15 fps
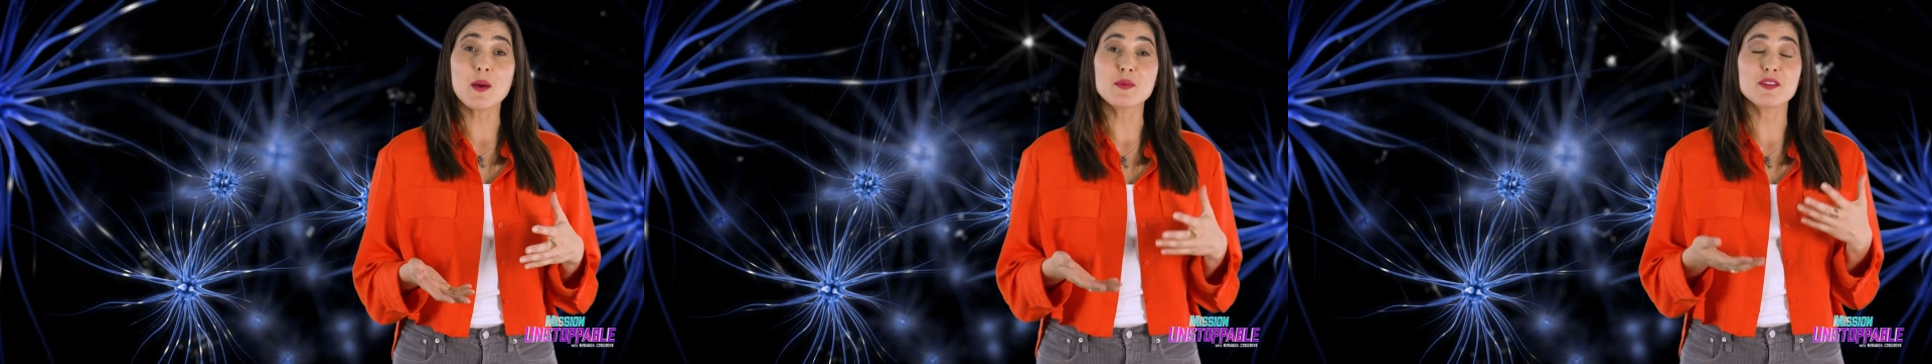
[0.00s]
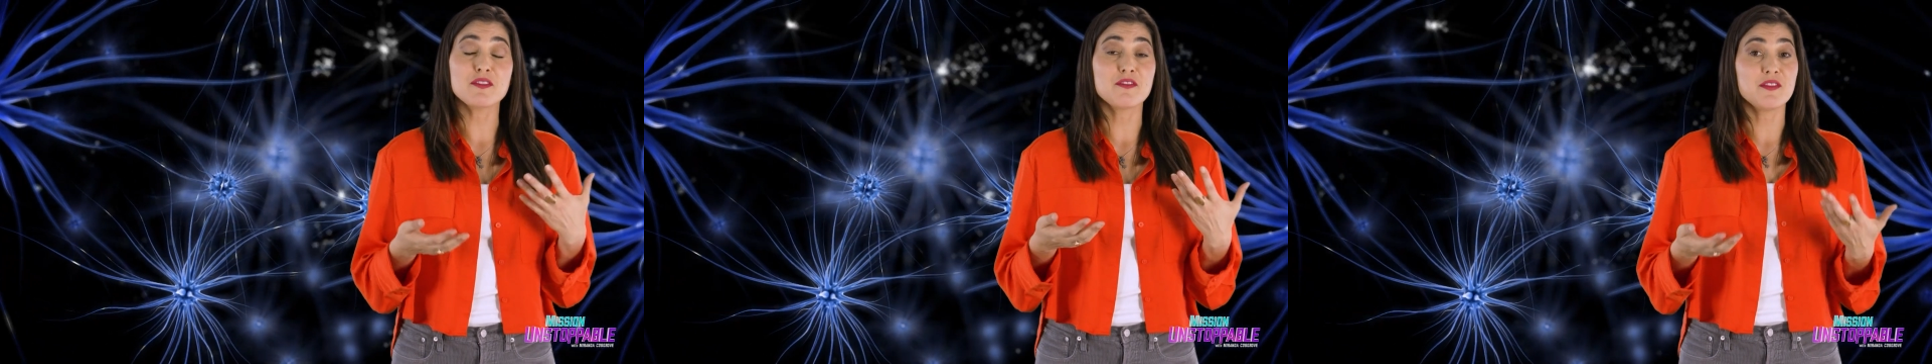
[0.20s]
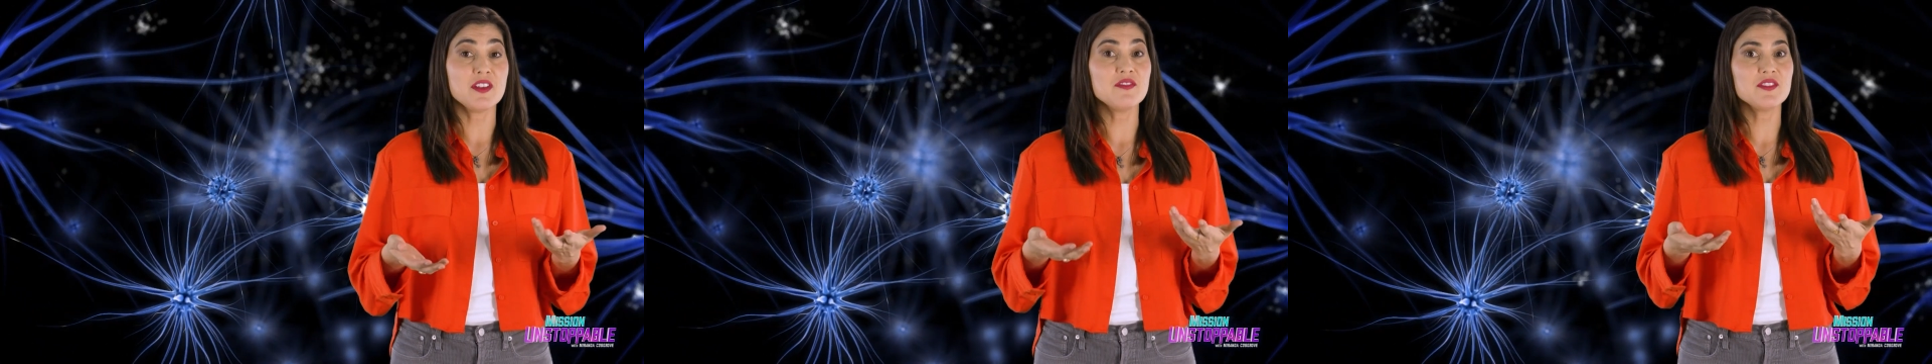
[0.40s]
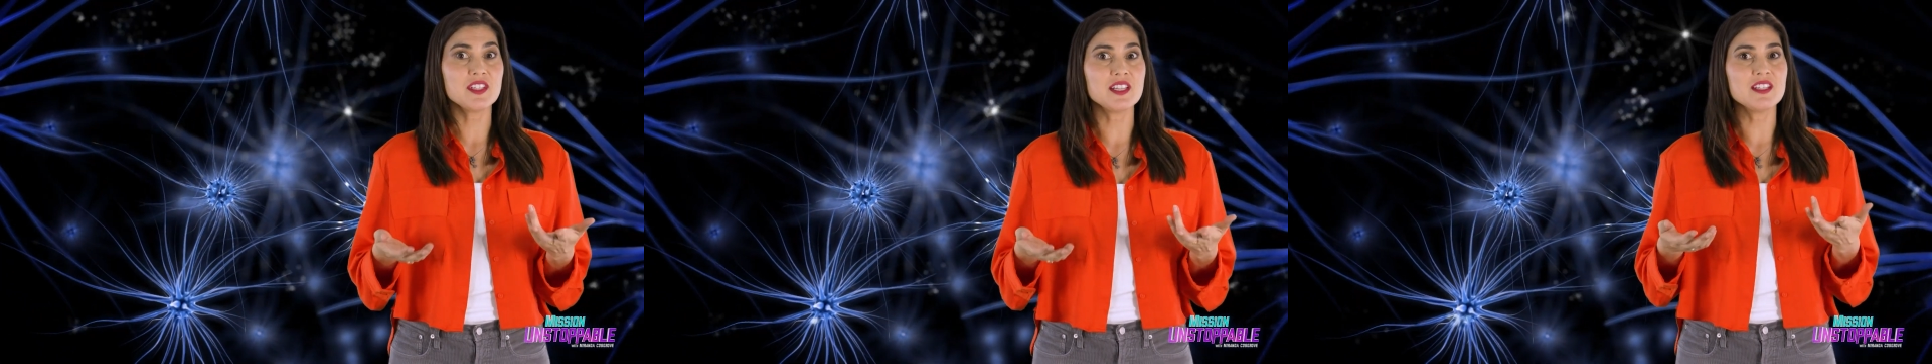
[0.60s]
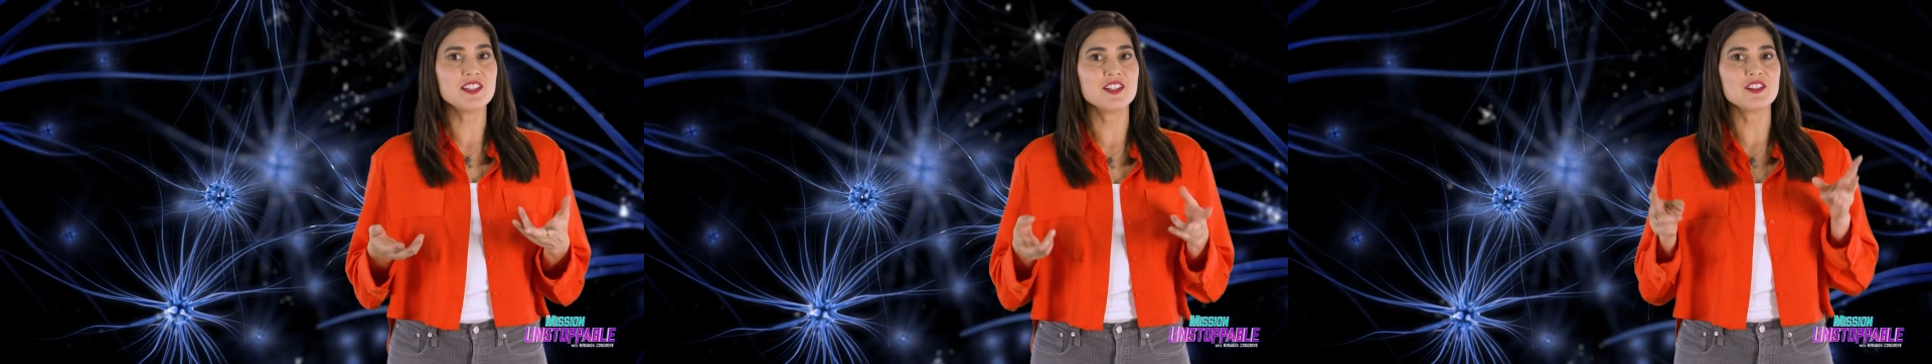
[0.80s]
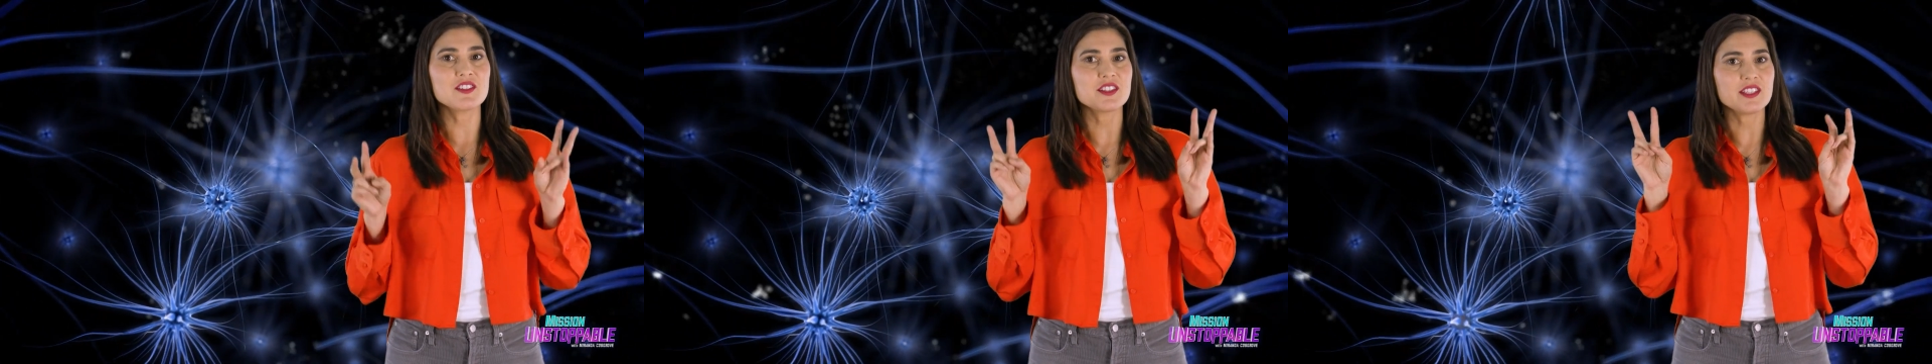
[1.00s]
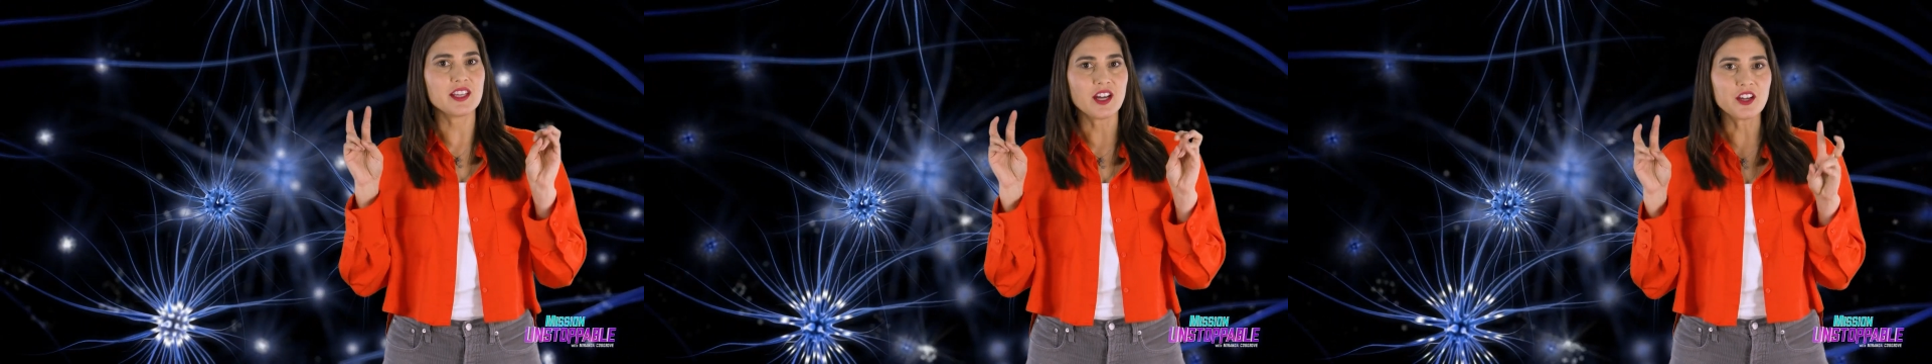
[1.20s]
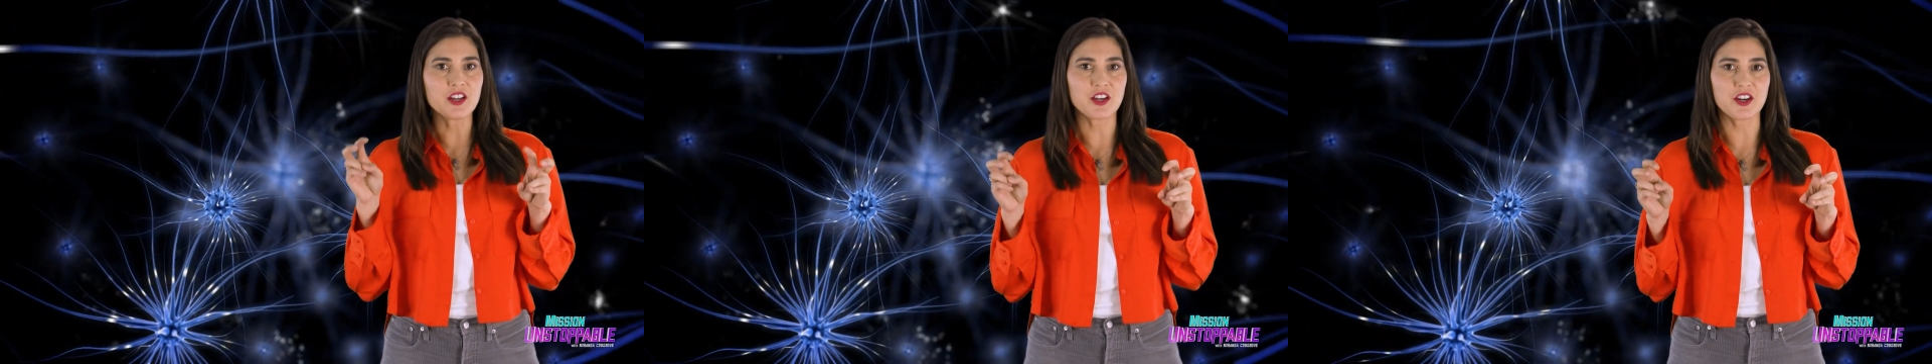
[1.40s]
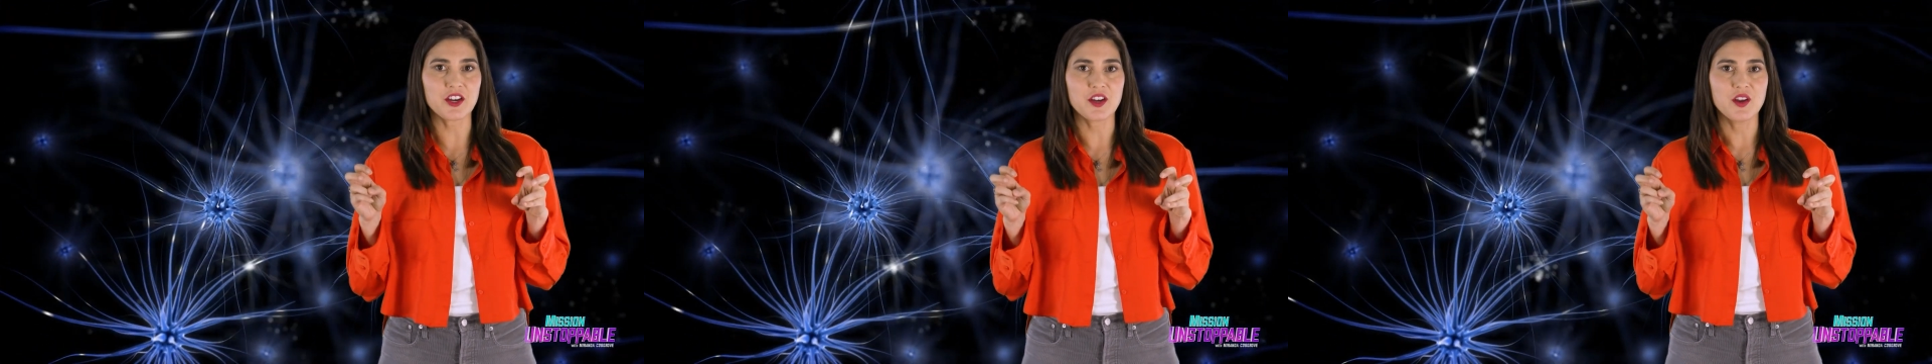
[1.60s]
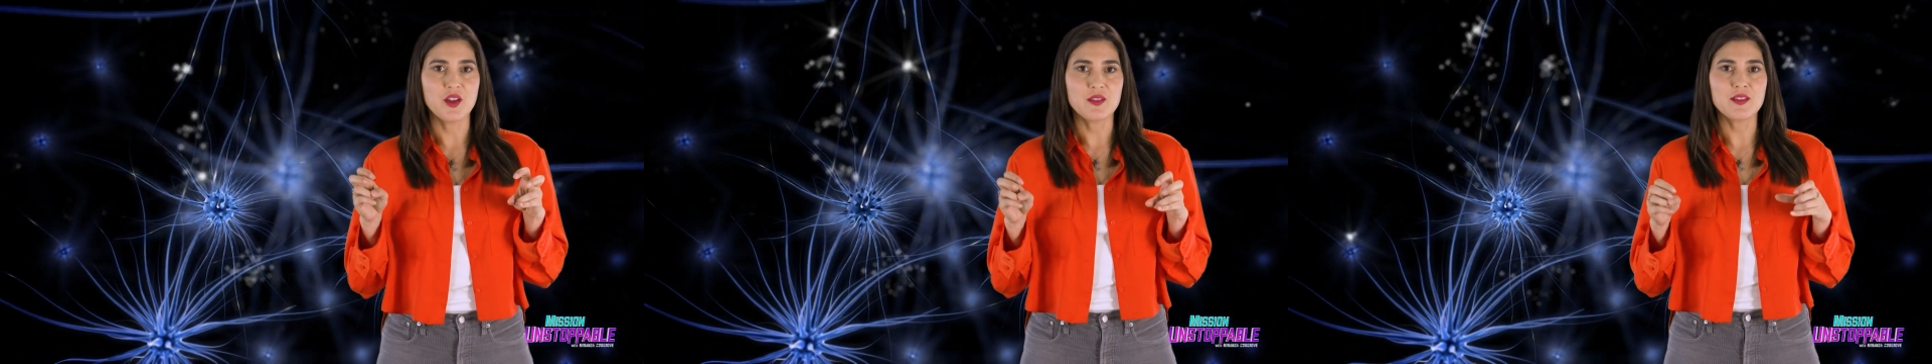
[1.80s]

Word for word: up to 15 years younger